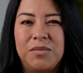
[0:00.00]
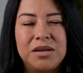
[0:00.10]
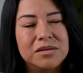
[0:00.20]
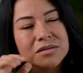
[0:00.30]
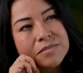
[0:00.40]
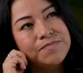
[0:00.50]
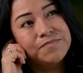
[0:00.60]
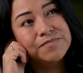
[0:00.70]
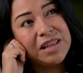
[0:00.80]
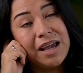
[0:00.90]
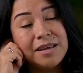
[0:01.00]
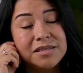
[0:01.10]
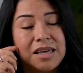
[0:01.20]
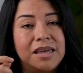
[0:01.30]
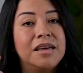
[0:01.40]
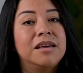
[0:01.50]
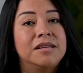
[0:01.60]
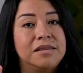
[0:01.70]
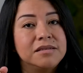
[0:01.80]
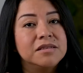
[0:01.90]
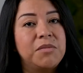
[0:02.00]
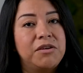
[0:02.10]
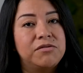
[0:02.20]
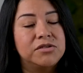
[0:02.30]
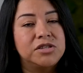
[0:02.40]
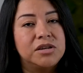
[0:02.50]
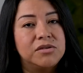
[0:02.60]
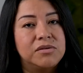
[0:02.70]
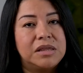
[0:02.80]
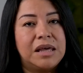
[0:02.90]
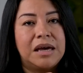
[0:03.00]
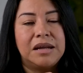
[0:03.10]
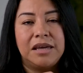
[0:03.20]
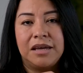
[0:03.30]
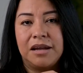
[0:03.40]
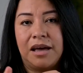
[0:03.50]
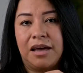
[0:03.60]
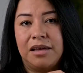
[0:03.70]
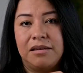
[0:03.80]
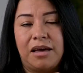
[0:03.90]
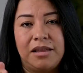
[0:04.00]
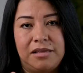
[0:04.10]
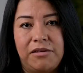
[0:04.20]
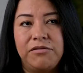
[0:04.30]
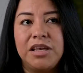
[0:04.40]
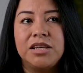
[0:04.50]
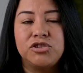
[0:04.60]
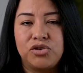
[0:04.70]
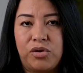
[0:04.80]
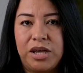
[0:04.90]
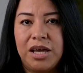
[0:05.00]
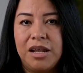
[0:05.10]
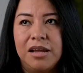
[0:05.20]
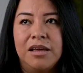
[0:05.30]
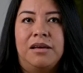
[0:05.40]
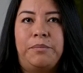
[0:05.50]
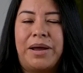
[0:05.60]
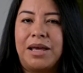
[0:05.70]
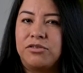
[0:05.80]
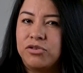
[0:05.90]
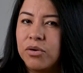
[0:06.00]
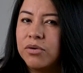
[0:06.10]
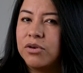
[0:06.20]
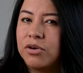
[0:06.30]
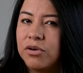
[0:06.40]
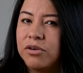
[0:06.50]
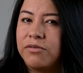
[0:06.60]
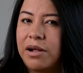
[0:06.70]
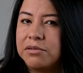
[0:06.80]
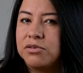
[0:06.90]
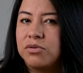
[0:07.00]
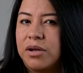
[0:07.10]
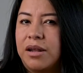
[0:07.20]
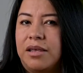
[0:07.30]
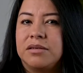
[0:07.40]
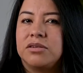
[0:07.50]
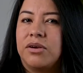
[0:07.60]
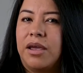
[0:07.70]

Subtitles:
Because like I say, this is my first year doing that, and I definitely enjoy it, but I don't know if I'll do it next year